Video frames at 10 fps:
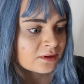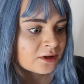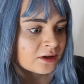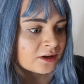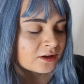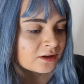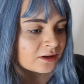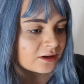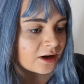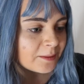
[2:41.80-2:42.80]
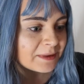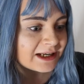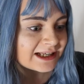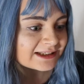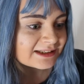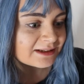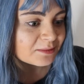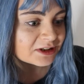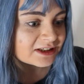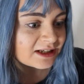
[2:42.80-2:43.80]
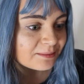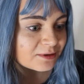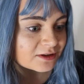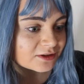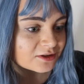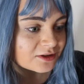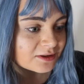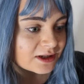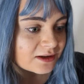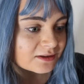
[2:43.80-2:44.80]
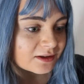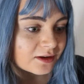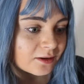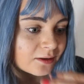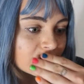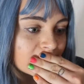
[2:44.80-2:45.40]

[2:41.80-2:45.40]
I married my step-cousin 2 years ago.